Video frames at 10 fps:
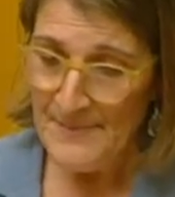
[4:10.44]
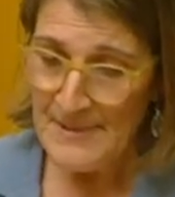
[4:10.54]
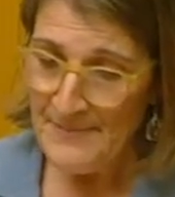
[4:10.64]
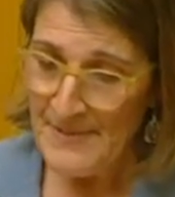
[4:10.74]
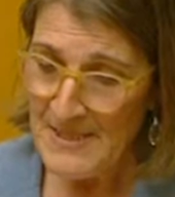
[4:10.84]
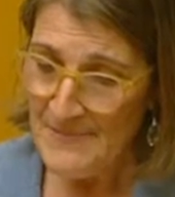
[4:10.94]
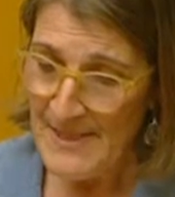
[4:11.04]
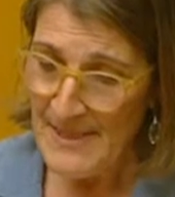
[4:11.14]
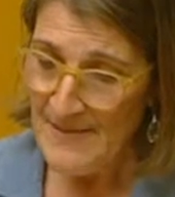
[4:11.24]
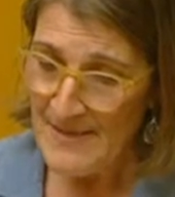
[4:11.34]
Deputy
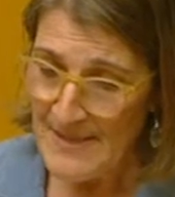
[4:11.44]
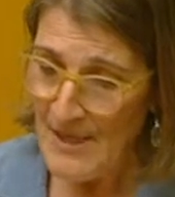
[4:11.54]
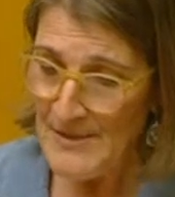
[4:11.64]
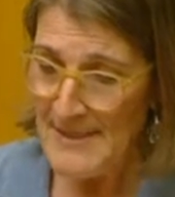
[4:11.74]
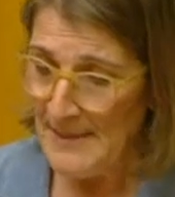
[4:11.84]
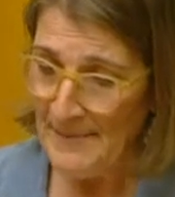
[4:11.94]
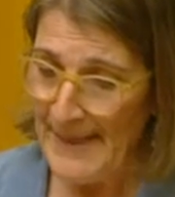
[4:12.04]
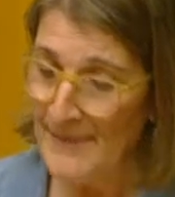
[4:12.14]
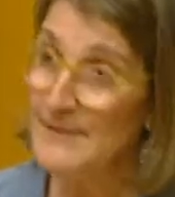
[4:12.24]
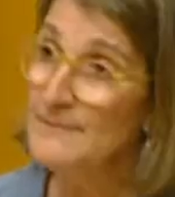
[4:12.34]
Speaker, there's no doubt
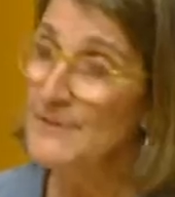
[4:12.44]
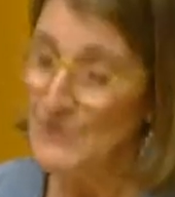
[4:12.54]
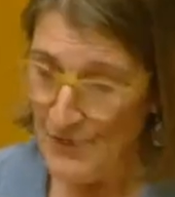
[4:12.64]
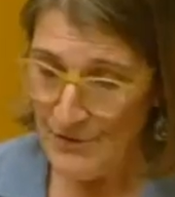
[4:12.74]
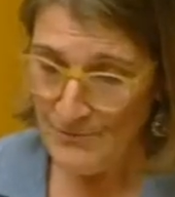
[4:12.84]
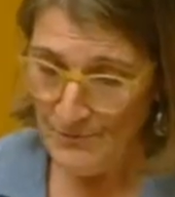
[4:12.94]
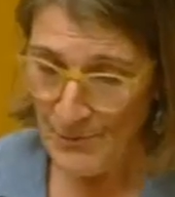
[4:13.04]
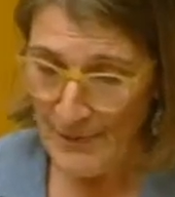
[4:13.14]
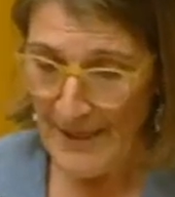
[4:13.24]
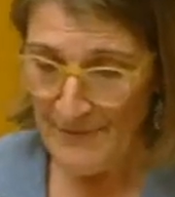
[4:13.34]
about it. The
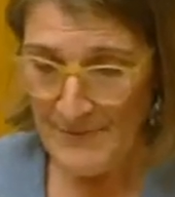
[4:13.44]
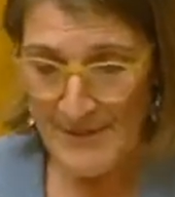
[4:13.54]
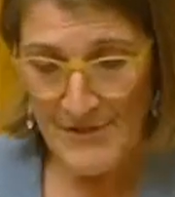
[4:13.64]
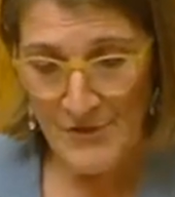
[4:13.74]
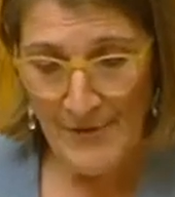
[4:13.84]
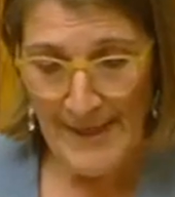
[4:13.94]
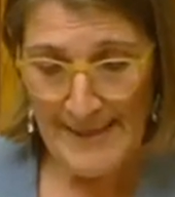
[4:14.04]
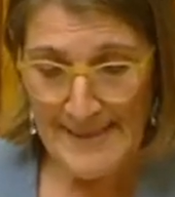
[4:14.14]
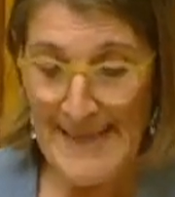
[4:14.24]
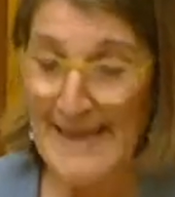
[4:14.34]
Turnbull government has
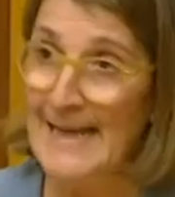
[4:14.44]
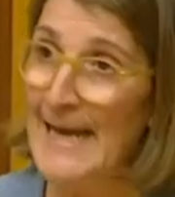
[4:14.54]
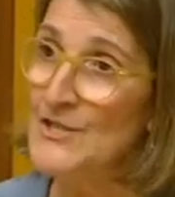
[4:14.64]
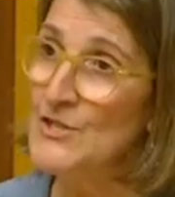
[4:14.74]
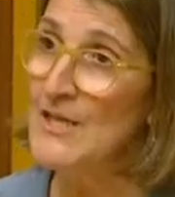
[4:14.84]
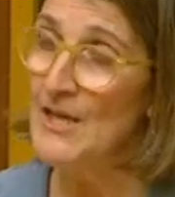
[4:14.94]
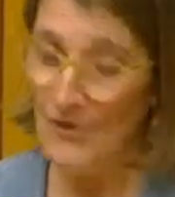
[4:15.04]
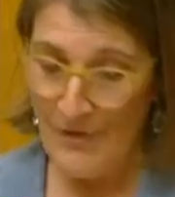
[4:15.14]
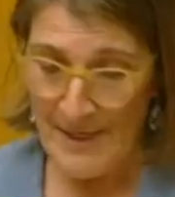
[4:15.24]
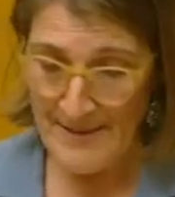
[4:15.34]
created an aged care
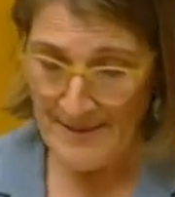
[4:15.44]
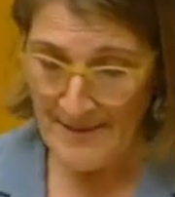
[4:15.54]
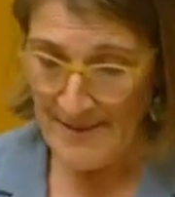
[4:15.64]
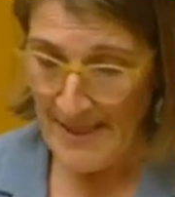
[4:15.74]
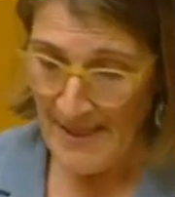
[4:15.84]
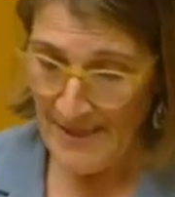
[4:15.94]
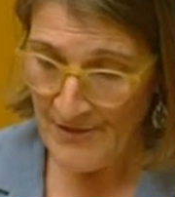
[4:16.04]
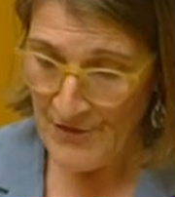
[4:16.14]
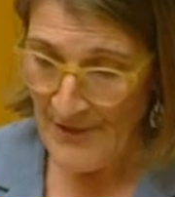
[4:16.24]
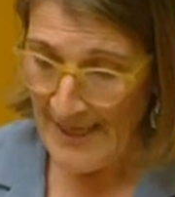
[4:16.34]
crisis in
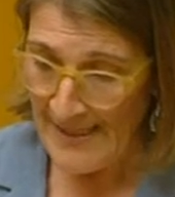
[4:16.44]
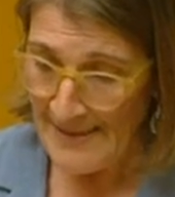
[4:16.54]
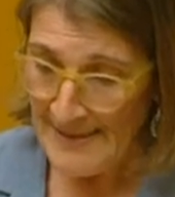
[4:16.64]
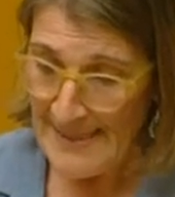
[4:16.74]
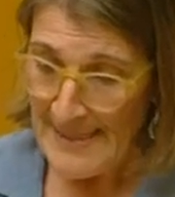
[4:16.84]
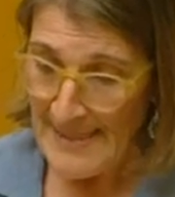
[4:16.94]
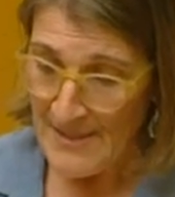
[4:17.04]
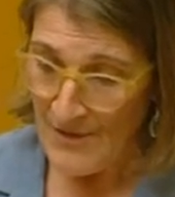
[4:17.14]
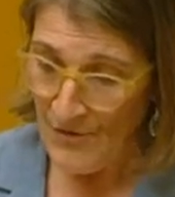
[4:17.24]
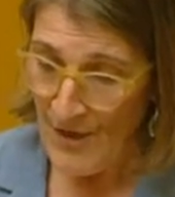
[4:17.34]
Australia.
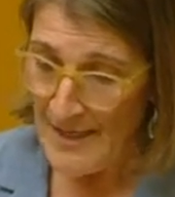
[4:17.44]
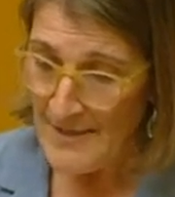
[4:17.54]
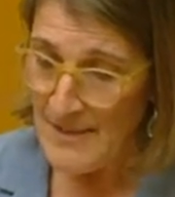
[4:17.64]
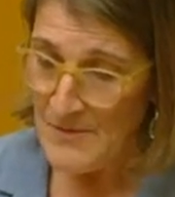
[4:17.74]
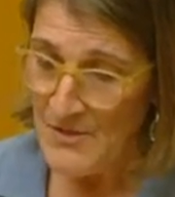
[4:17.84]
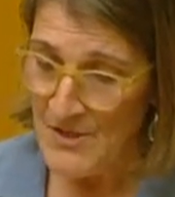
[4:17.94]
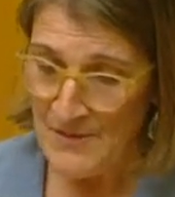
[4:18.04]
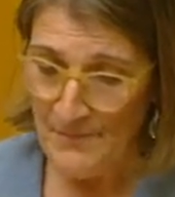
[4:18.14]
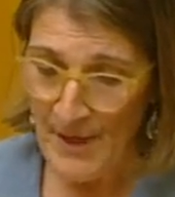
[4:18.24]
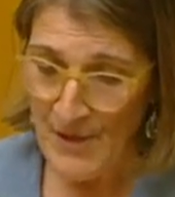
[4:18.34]
It's a crisis which
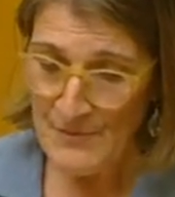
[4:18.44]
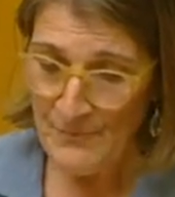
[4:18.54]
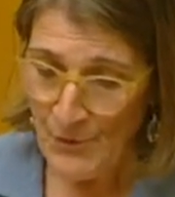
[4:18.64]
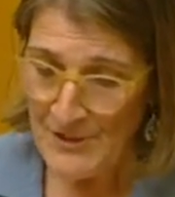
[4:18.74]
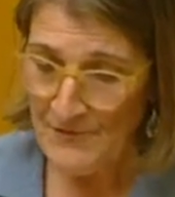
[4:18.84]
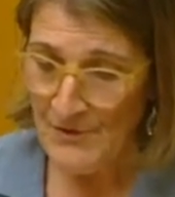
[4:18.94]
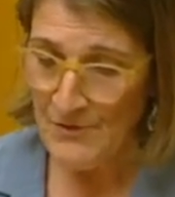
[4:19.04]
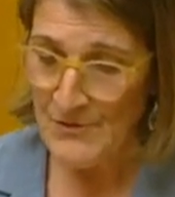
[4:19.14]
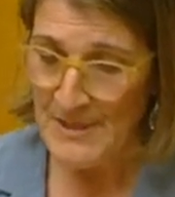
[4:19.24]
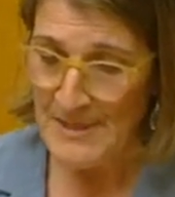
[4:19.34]
has imposed more
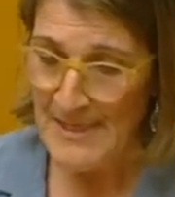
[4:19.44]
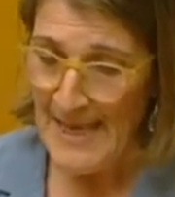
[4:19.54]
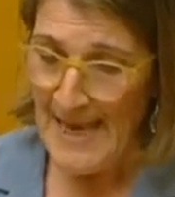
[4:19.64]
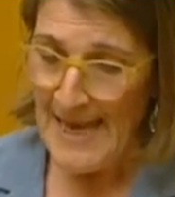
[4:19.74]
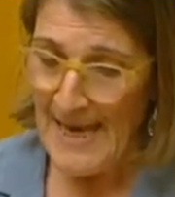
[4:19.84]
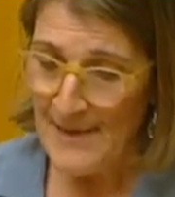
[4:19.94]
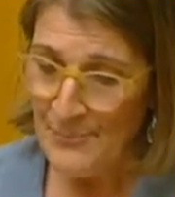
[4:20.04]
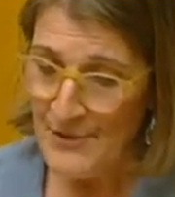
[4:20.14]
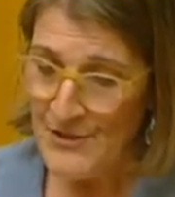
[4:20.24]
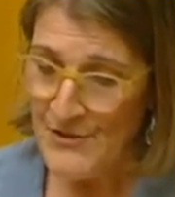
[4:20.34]
difficulties and
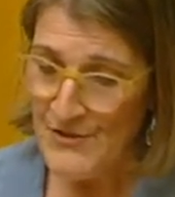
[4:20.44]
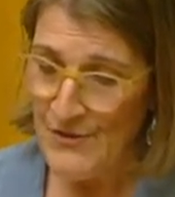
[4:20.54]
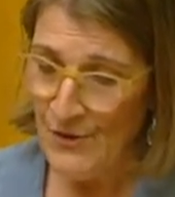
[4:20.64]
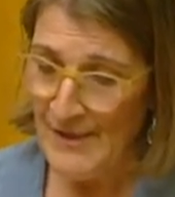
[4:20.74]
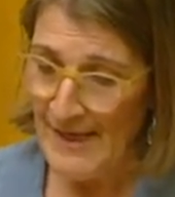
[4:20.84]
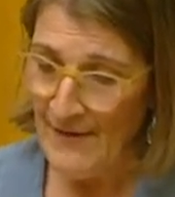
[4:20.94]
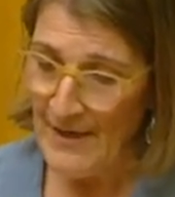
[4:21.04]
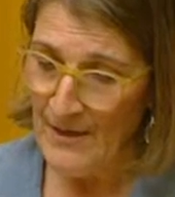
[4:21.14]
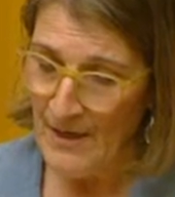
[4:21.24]
pressures on our